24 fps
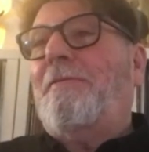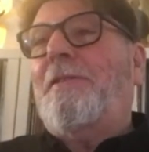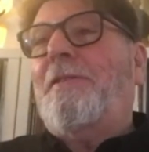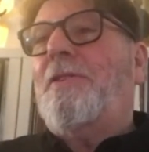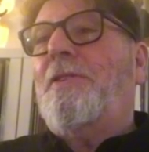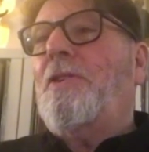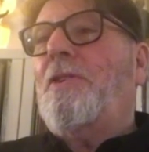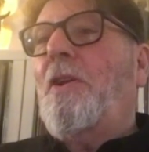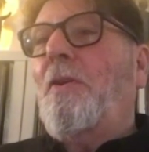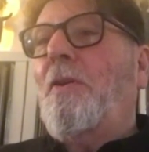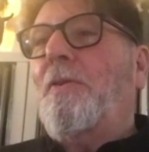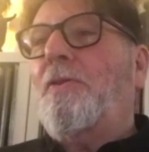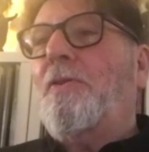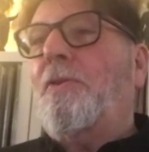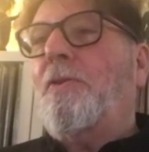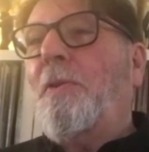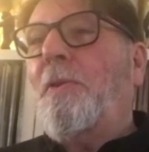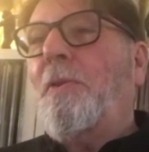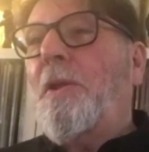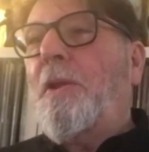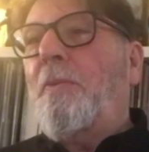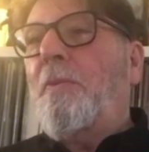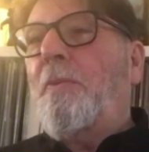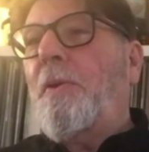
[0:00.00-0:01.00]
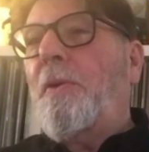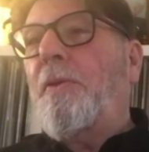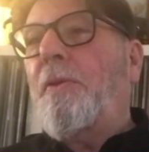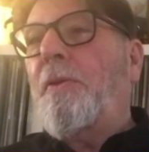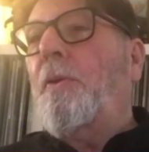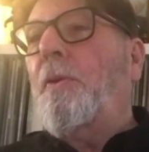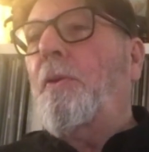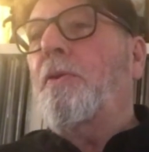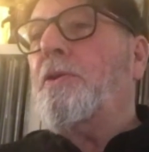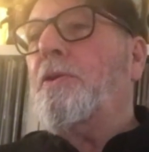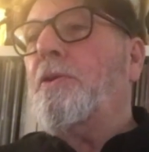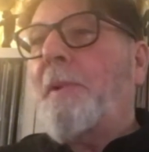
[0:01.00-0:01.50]
it's not something that we
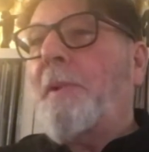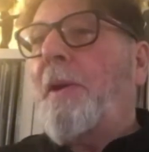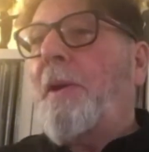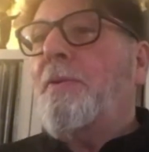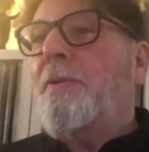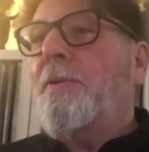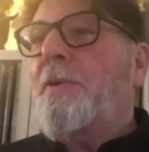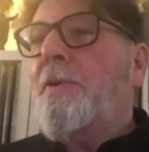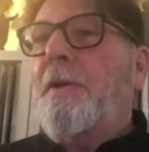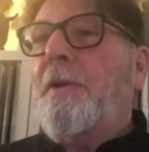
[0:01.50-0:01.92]
thought about